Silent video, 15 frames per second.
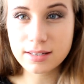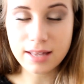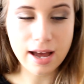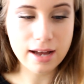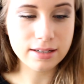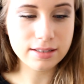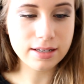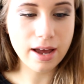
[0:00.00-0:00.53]

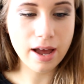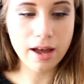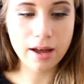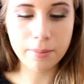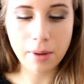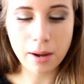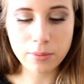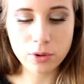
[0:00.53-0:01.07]
That
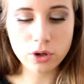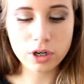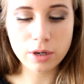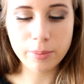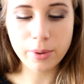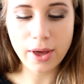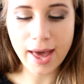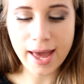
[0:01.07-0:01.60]
I'm not going
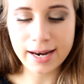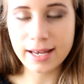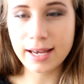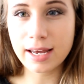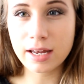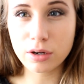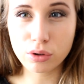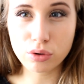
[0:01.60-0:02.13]
to put
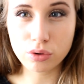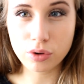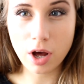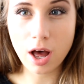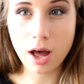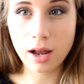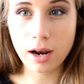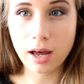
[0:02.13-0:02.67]
any inner corner
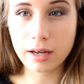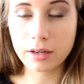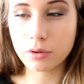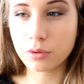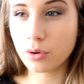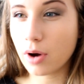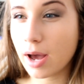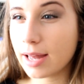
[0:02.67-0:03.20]
highlight
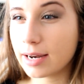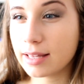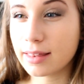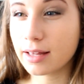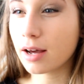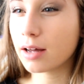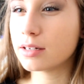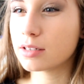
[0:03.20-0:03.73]
or
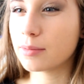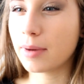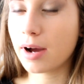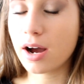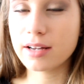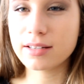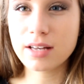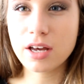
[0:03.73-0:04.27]
anything under my
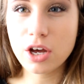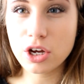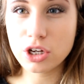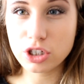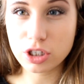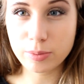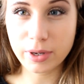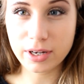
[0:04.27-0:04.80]
eyes,
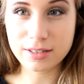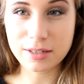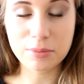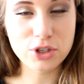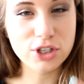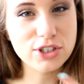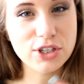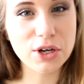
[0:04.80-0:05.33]
just because
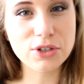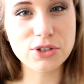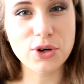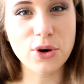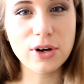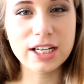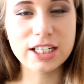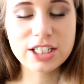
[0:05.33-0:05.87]
I'm just going to
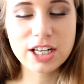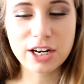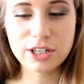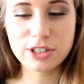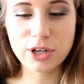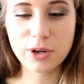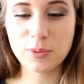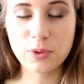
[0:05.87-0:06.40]
college and
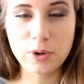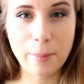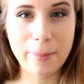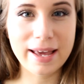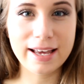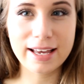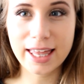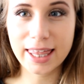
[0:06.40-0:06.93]
I don't want to
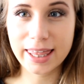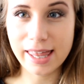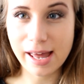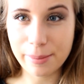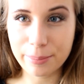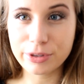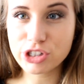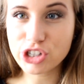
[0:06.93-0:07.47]
make
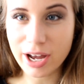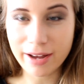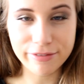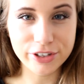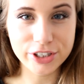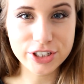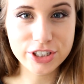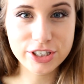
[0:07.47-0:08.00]
that much
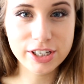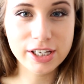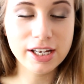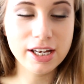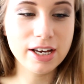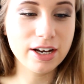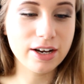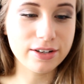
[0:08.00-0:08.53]
effort
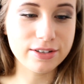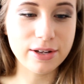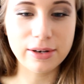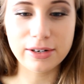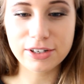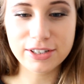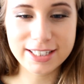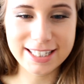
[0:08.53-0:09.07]
because I'll
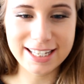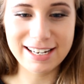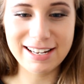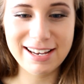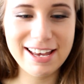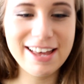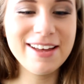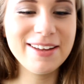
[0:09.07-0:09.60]
look
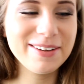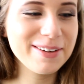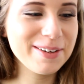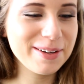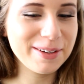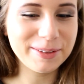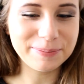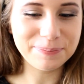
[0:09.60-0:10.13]
silly.
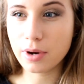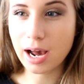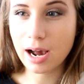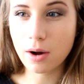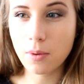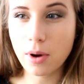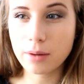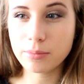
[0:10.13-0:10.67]

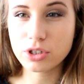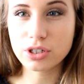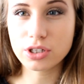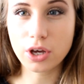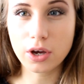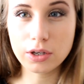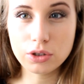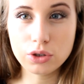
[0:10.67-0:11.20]
Now I'm
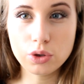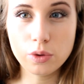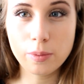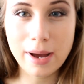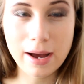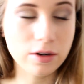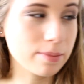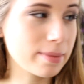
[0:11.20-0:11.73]
just going to
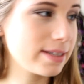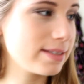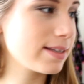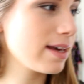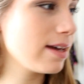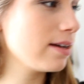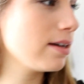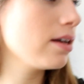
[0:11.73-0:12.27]
powder my
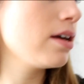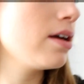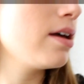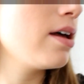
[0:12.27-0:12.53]
skin.